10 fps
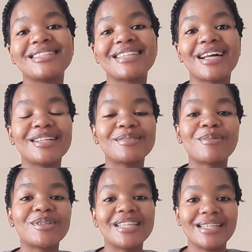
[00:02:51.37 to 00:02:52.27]
child
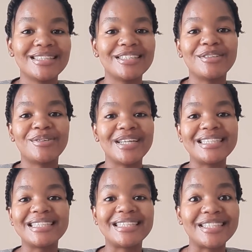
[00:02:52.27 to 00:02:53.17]
mortality
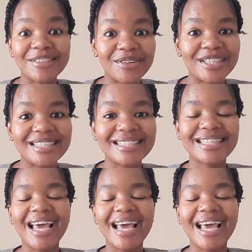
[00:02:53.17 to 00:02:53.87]
rates decrease.